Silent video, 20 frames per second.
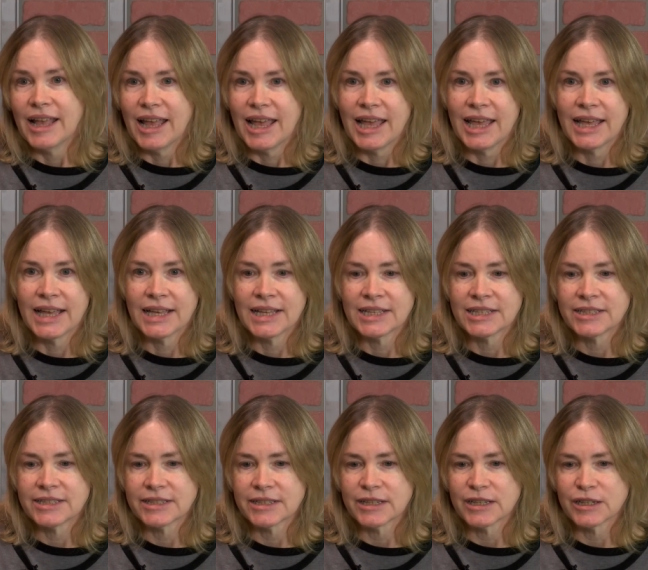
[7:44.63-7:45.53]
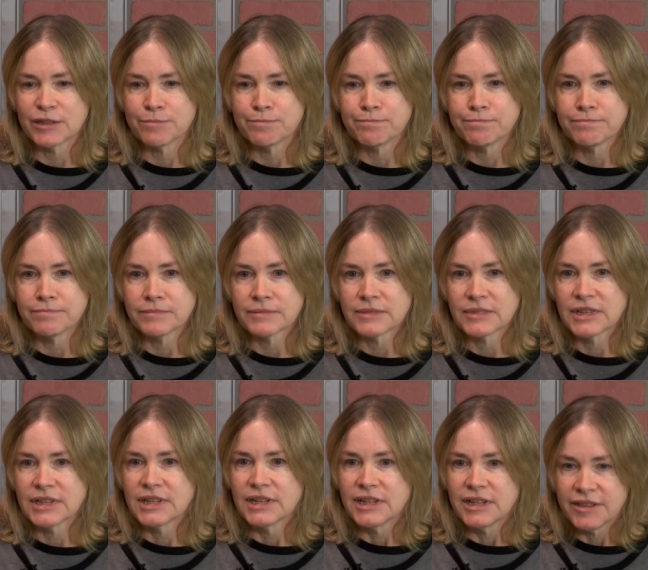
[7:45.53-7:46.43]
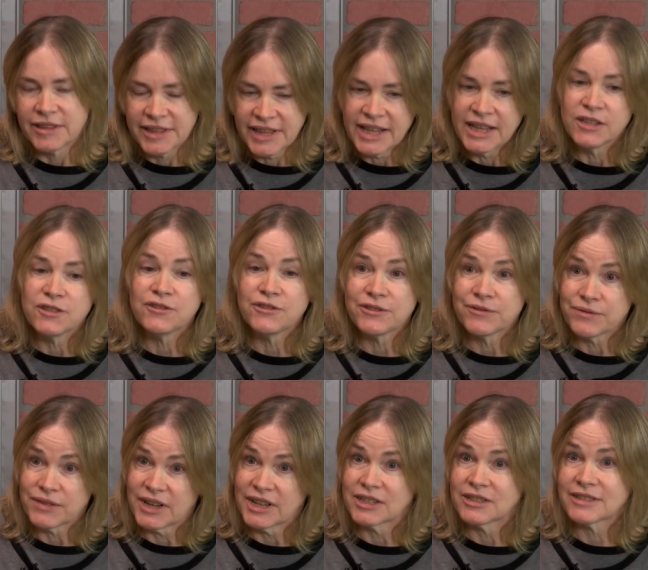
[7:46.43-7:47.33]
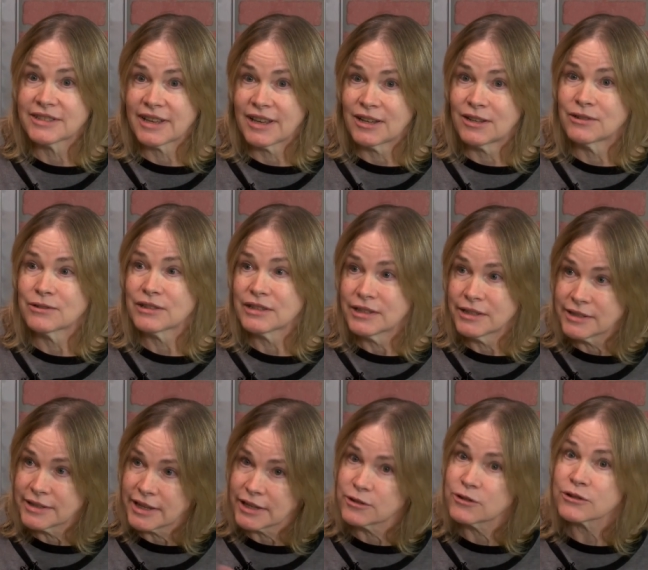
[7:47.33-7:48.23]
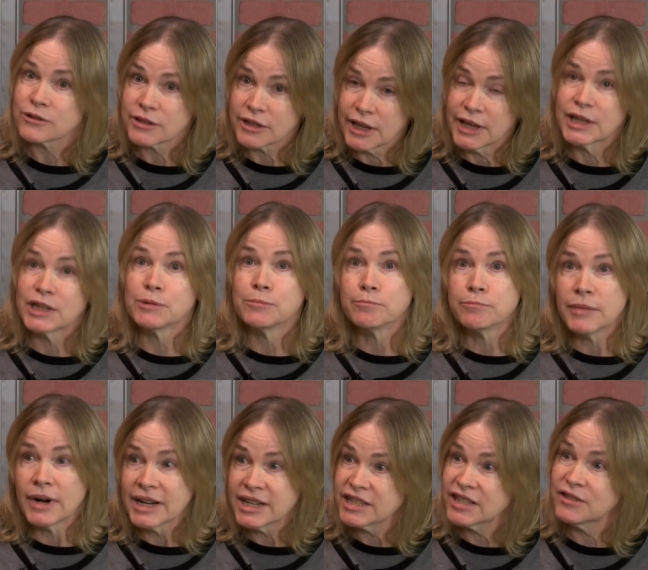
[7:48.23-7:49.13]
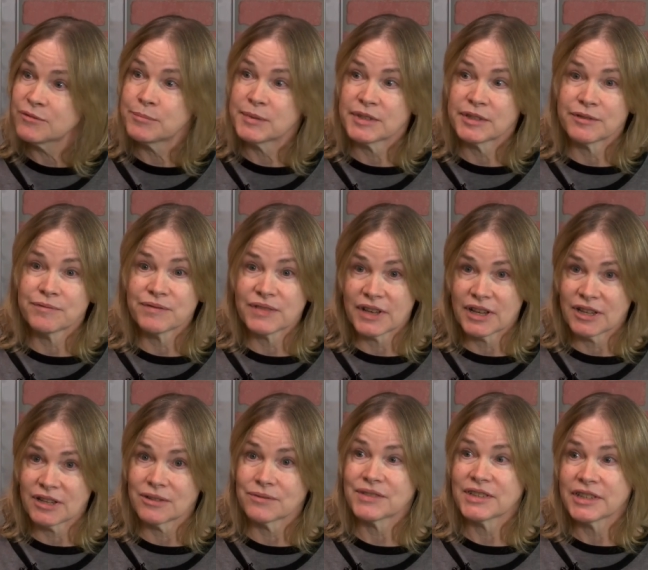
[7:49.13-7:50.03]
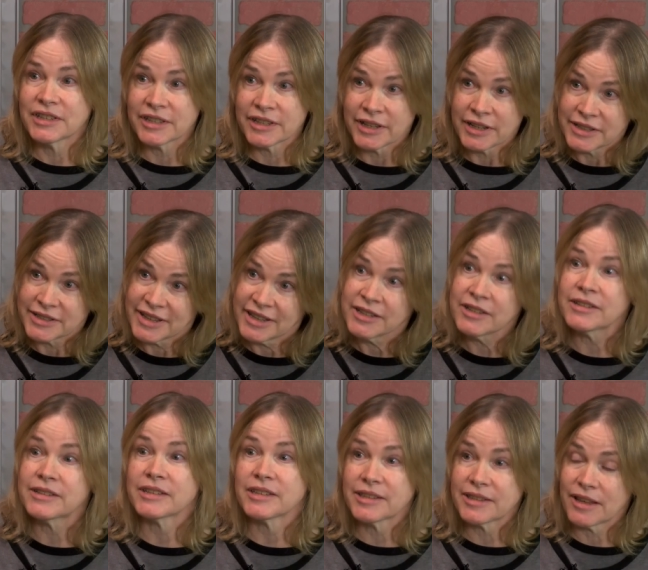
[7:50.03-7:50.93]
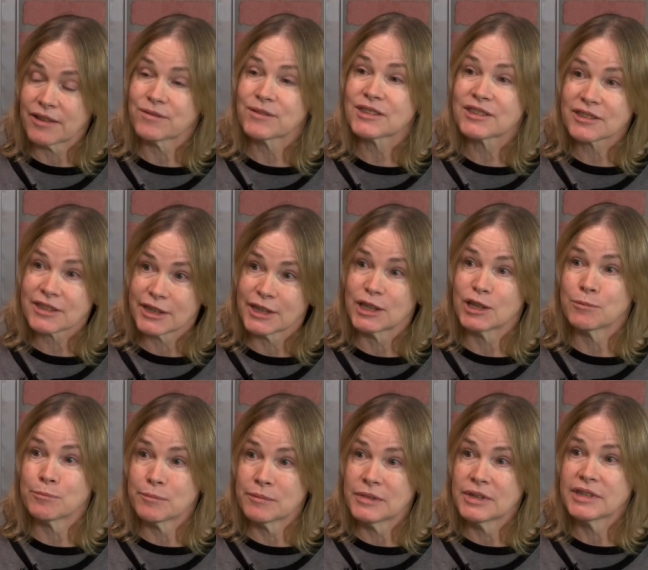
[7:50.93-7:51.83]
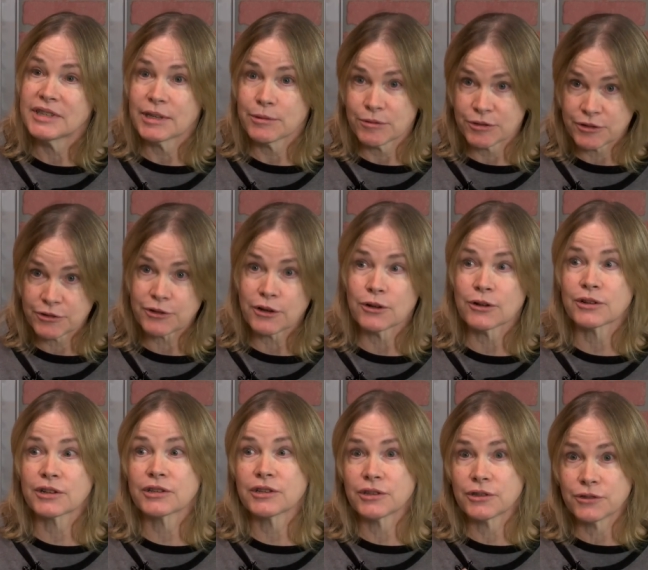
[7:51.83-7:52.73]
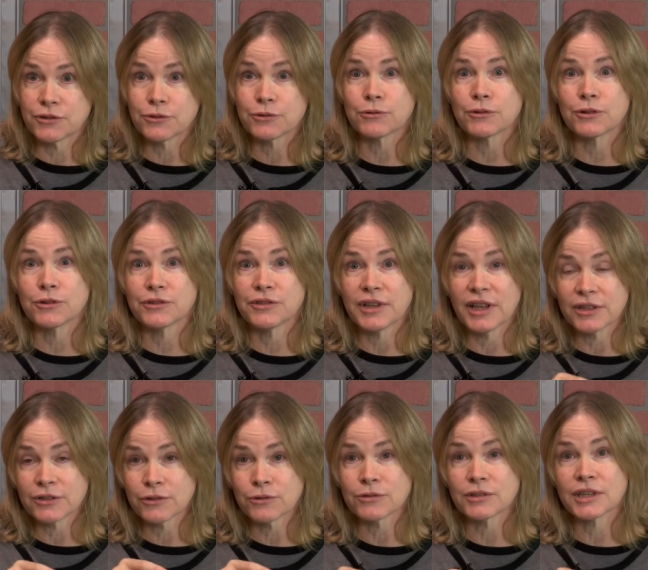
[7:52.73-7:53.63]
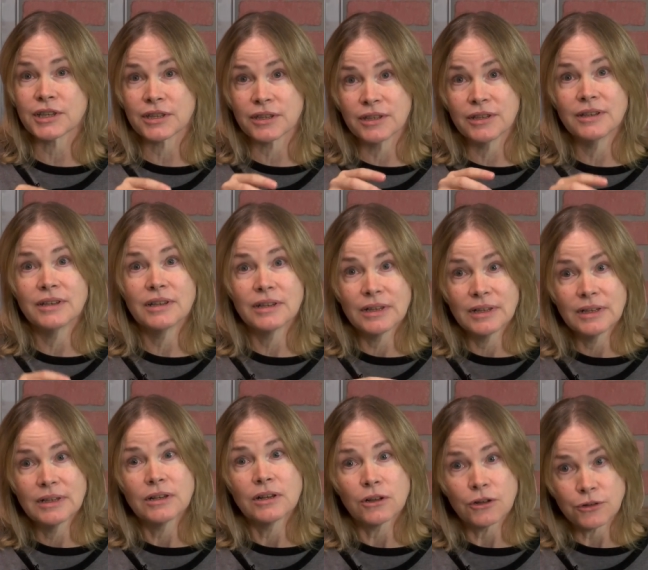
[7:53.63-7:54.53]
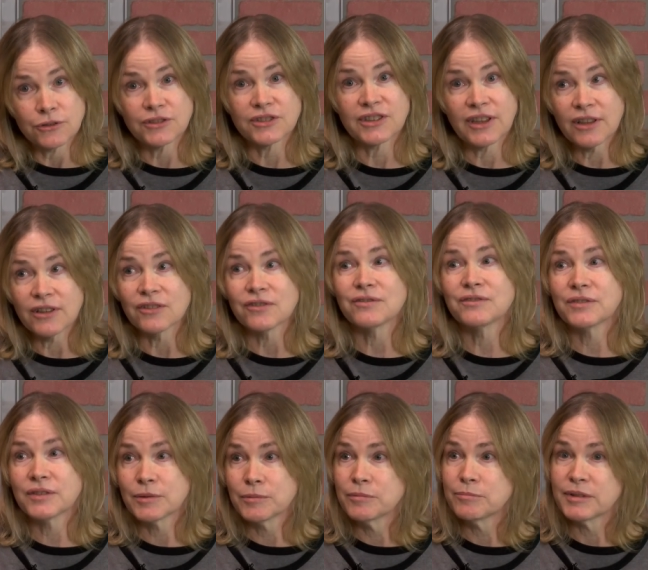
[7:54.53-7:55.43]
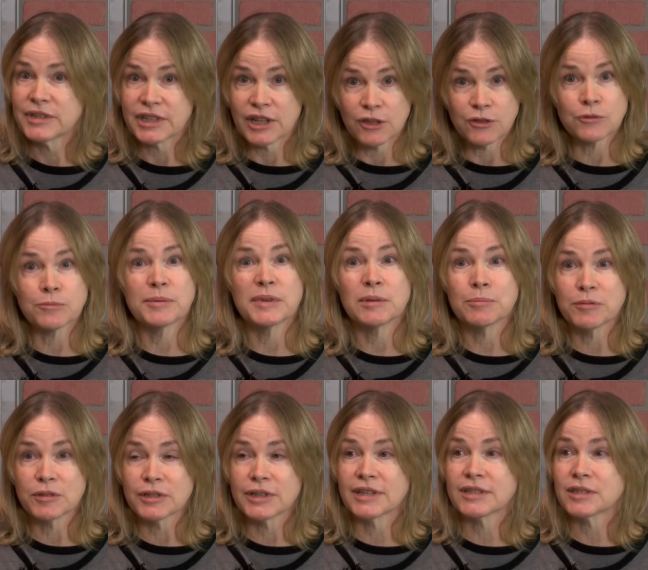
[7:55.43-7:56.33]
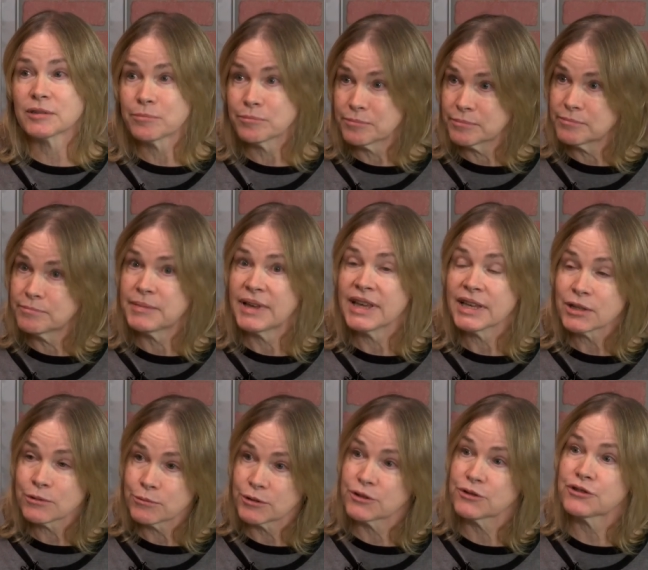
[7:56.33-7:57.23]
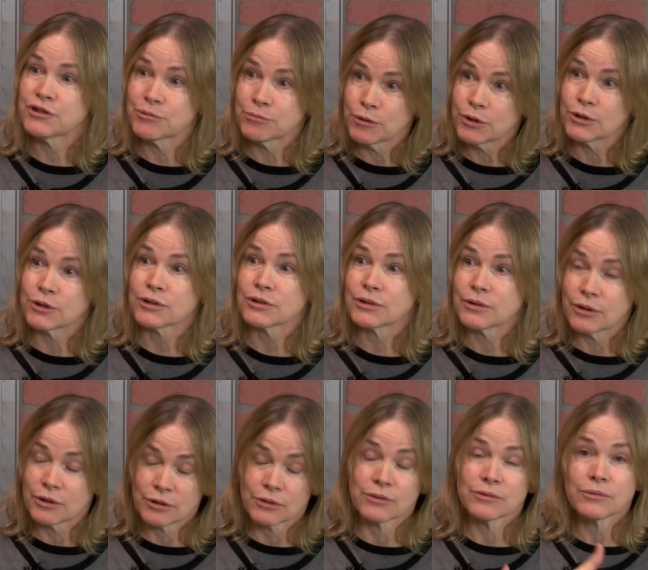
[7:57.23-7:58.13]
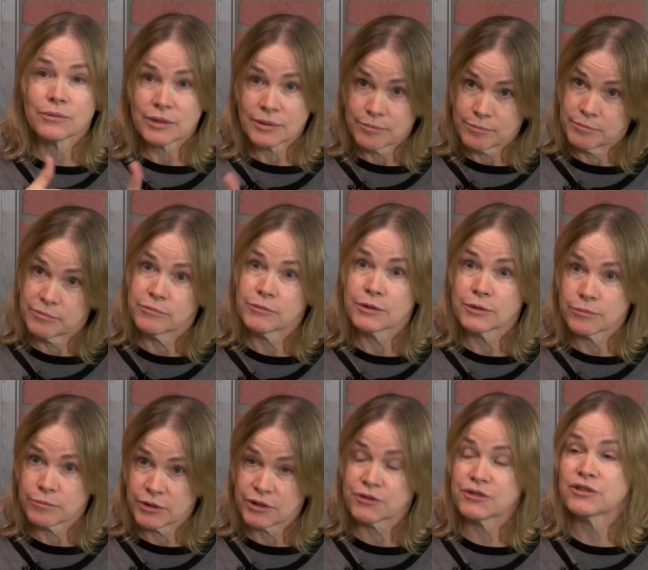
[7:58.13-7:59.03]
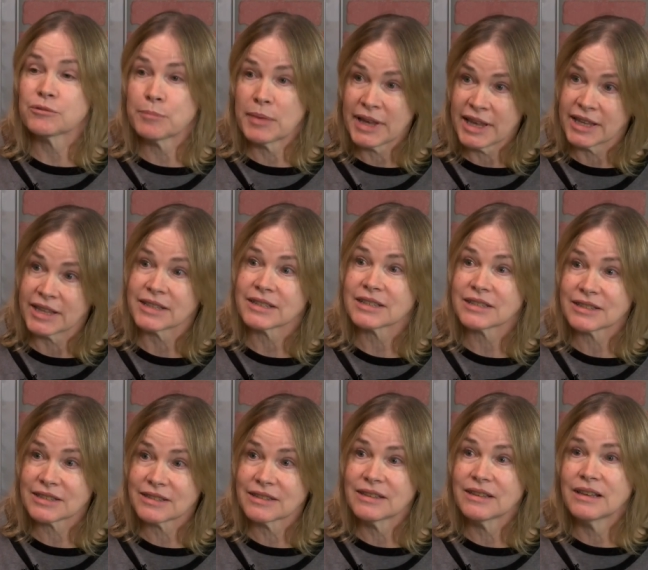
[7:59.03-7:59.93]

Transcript: And um, then she finds out that her client might have been involved in an identity theft scheme that was oh. targeted toward not only herself, but other people at the bank where she worked or where she banks.